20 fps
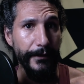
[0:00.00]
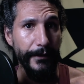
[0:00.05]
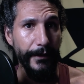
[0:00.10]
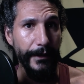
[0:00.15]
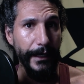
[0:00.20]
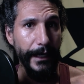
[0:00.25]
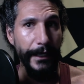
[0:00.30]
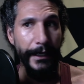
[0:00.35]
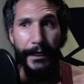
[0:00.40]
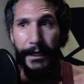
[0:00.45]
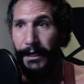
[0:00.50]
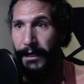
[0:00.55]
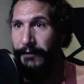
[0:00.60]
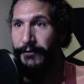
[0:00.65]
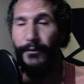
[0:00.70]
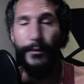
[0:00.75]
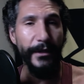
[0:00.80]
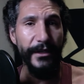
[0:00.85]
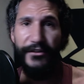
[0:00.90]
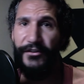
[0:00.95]
Okay. If
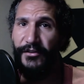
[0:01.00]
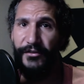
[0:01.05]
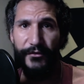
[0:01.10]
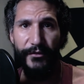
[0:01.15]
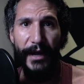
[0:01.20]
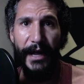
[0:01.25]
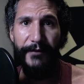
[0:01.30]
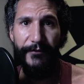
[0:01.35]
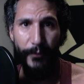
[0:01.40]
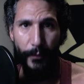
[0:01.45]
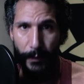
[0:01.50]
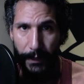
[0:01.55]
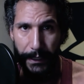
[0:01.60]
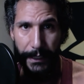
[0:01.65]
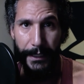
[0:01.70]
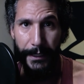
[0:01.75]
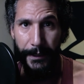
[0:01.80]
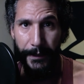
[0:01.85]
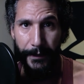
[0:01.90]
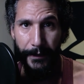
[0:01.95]
you want to just drive
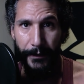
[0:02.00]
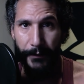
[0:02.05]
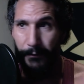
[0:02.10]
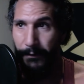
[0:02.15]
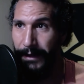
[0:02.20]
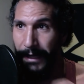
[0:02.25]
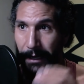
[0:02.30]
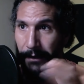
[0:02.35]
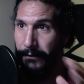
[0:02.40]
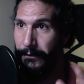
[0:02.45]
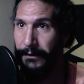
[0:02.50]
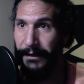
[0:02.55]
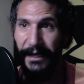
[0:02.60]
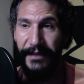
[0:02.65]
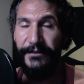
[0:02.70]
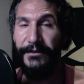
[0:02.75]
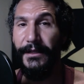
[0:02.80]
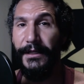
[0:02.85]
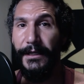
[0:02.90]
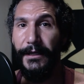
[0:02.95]
away without
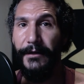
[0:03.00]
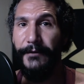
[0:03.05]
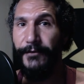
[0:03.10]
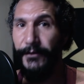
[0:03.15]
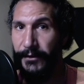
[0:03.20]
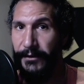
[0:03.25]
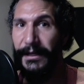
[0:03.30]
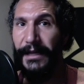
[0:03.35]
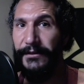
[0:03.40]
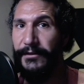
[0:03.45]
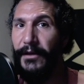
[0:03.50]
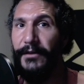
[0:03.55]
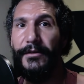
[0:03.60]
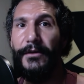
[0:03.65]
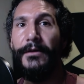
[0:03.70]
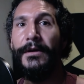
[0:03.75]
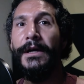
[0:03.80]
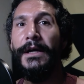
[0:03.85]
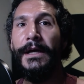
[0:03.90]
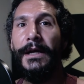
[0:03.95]
escalating any further, that's
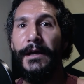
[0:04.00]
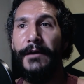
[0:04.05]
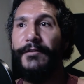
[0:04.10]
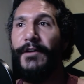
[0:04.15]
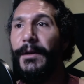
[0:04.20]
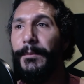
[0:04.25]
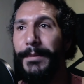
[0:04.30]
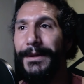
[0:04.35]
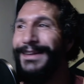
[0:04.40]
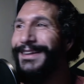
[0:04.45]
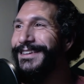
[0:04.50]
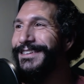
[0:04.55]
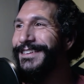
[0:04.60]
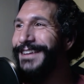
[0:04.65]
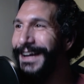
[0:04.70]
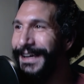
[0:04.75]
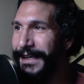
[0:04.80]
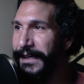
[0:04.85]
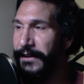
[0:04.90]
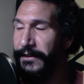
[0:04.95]
also fine, but let's
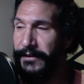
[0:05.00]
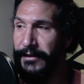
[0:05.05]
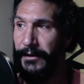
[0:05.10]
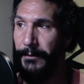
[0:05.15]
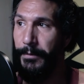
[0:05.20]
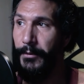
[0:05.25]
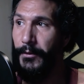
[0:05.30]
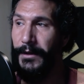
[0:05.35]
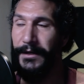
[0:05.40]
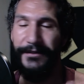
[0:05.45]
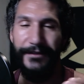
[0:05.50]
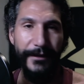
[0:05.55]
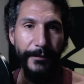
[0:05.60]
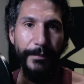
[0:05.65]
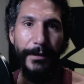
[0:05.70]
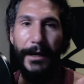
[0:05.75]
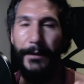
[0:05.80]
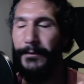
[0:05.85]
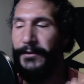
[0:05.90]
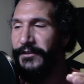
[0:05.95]
not get it to the point. See, the
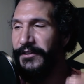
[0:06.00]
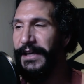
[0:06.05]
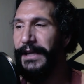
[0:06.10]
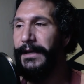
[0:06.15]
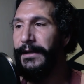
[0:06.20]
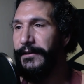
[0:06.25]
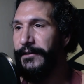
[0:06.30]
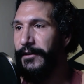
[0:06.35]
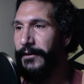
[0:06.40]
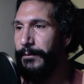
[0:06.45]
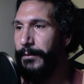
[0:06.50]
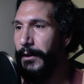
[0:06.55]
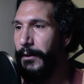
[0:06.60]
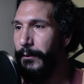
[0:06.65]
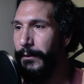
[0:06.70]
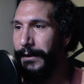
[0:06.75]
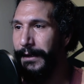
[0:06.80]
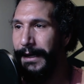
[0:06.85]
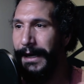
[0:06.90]
problem is getting it to the point where the